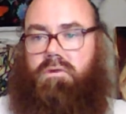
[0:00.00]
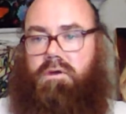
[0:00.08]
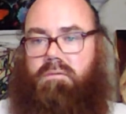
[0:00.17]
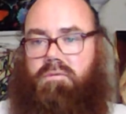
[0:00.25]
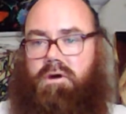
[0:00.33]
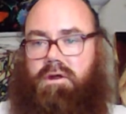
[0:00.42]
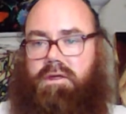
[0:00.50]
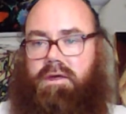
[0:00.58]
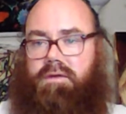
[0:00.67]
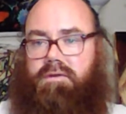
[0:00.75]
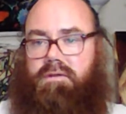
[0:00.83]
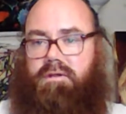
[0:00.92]
And
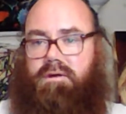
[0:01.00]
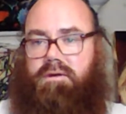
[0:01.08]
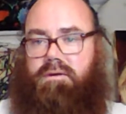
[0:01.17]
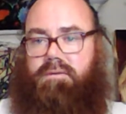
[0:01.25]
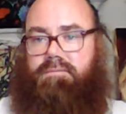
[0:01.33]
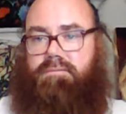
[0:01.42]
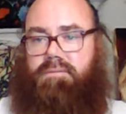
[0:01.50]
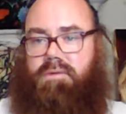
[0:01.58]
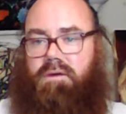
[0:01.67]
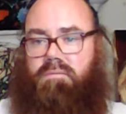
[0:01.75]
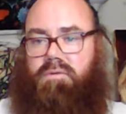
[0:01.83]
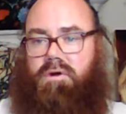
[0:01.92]
broadcast quick.
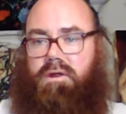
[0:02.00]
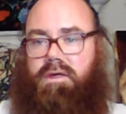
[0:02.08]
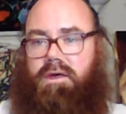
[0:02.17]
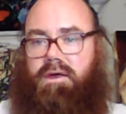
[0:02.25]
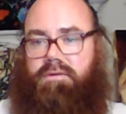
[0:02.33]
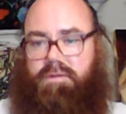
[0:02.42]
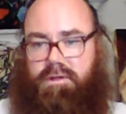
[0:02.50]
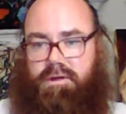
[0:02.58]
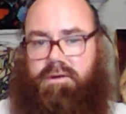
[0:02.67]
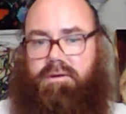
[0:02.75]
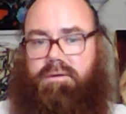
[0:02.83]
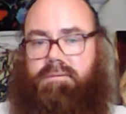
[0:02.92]
And broadcast
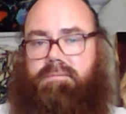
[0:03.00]
quick.